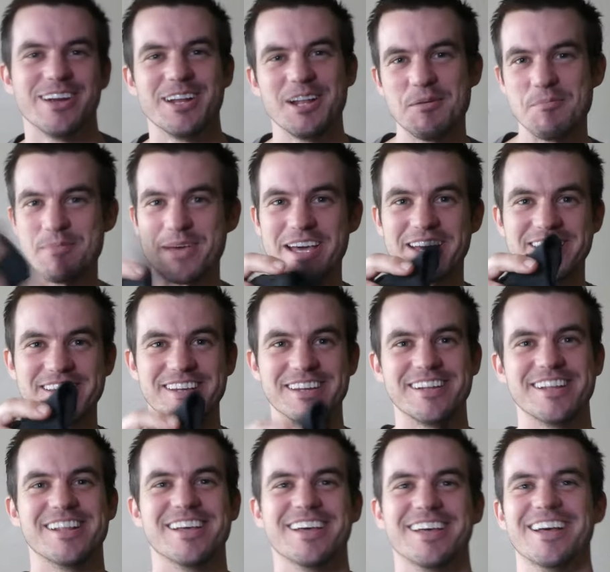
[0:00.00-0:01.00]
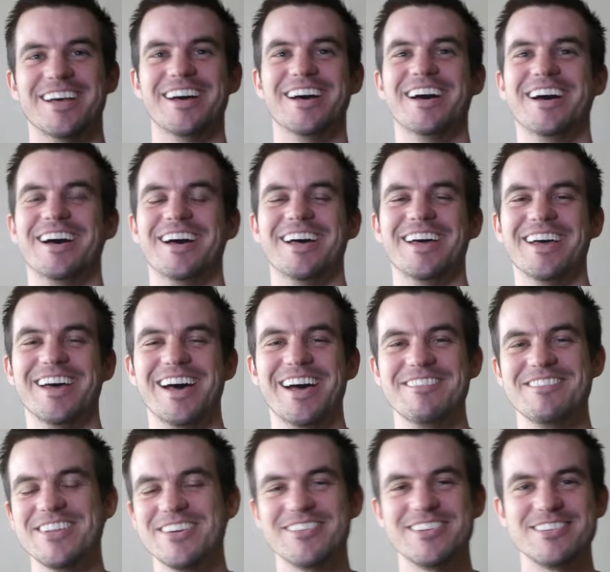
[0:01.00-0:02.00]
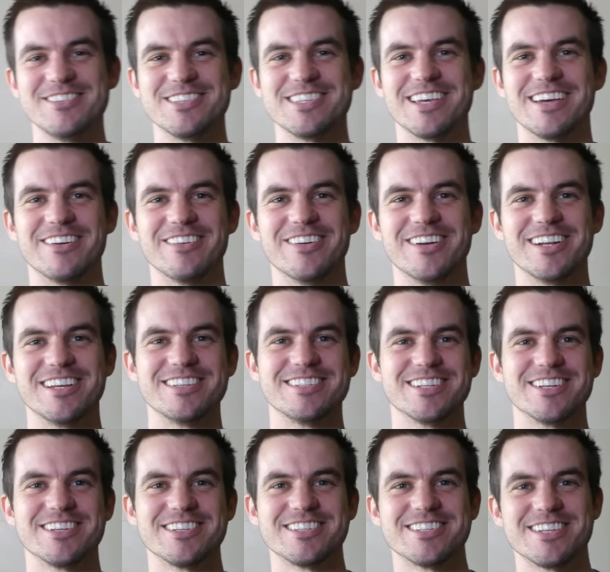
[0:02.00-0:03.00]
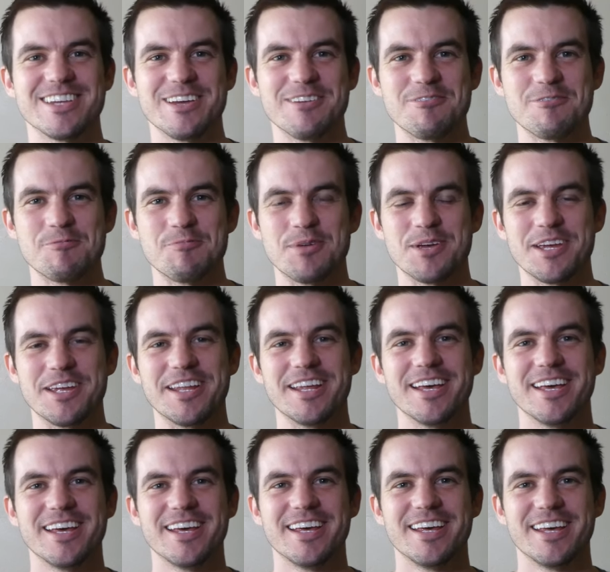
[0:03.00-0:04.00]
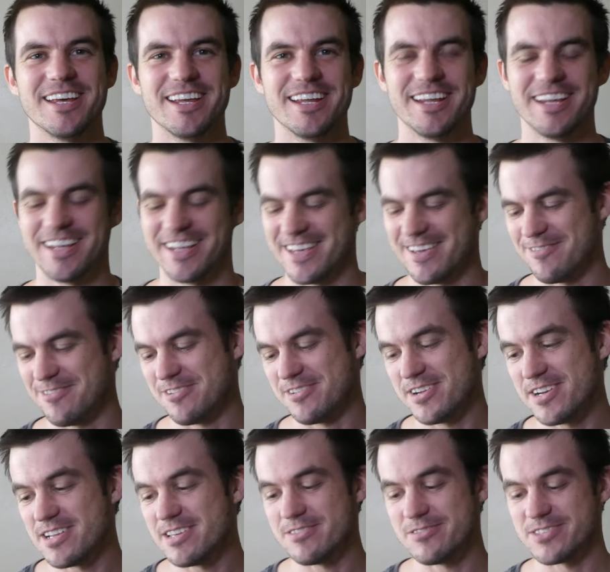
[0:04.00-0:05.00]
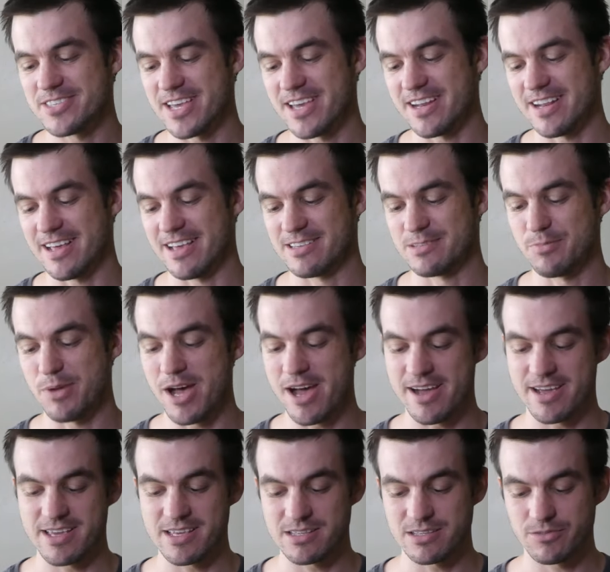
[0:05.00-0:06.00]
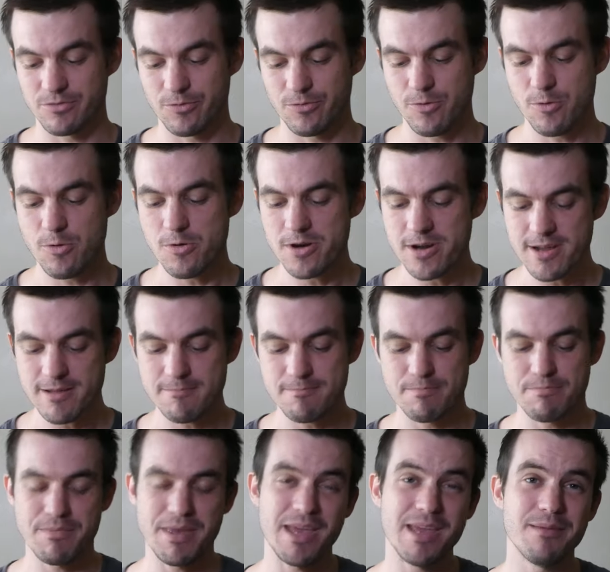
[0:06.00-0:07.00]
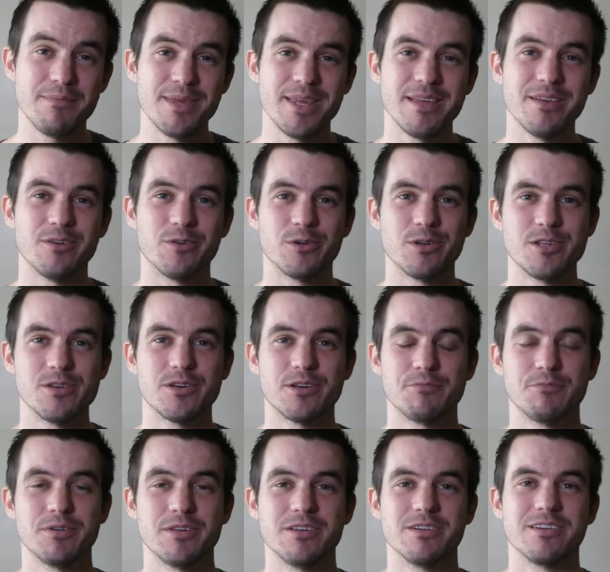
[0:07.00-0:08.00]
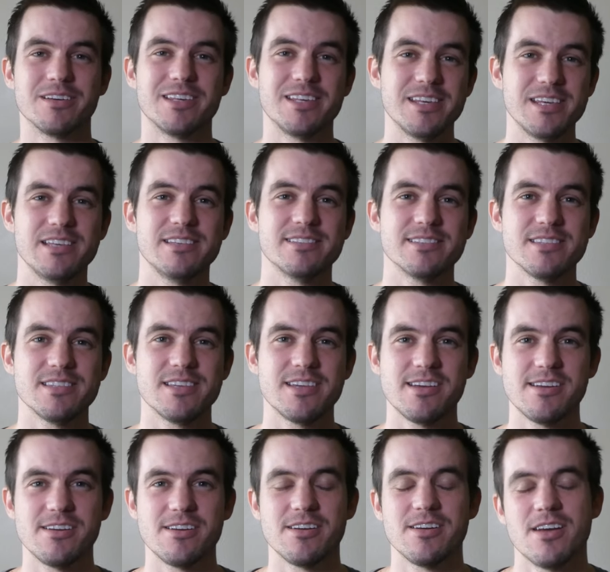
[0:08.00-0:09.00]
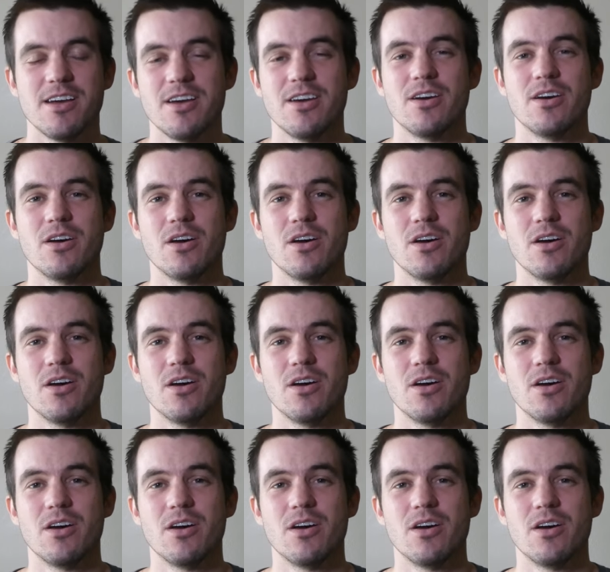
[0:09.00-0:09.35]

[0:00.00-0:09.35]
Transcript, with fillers: Alright, I'm back again. I've never used that running gel stuff, but if you're going to use that, it has pockets for it, maybe, or you could put your keys in there,